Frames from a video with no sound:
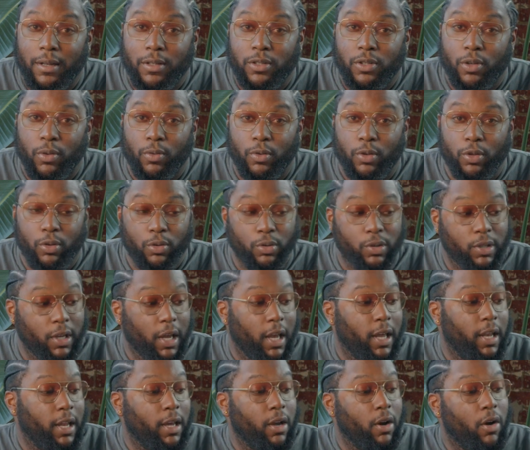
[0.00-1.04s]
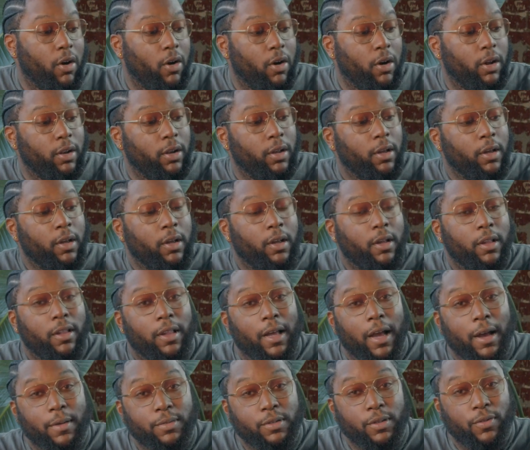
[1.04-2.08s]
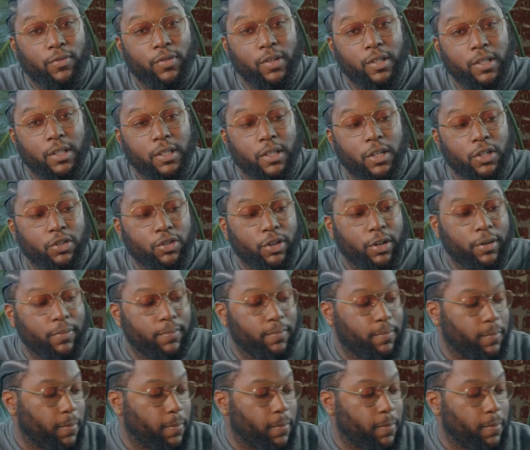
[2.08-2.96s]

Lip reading: So we'll do scanning on the Epson V600,